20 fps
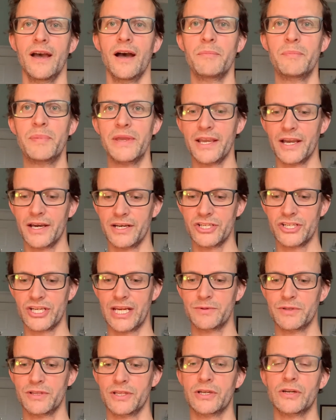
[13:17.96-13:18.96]
Being
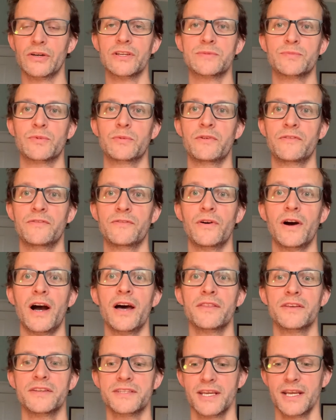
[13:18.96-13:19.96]
unashamed of the gospel before
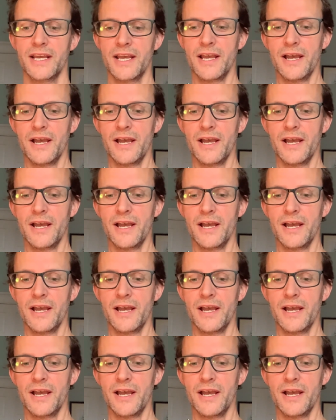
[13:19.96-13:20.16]
others